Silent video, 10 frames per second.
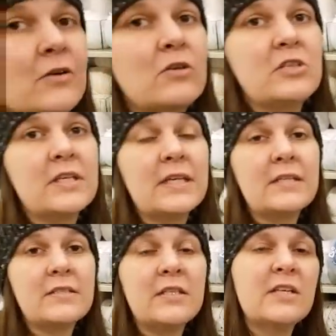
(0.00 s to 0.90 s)
yarn she
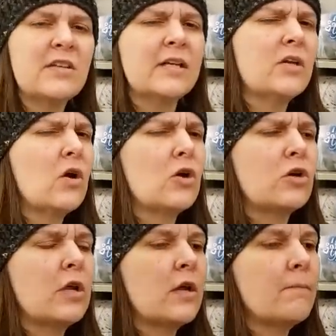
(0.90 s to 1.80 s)
gets. She does like
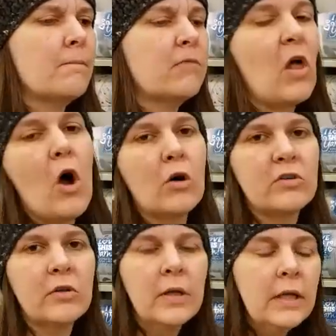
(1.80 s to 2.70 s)
yarn uh,
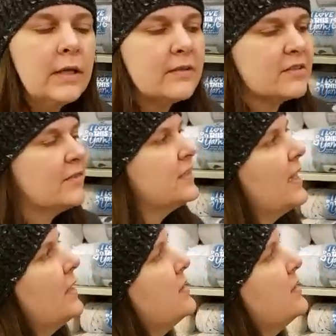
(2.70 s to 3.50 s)
vlogs and stuff like that.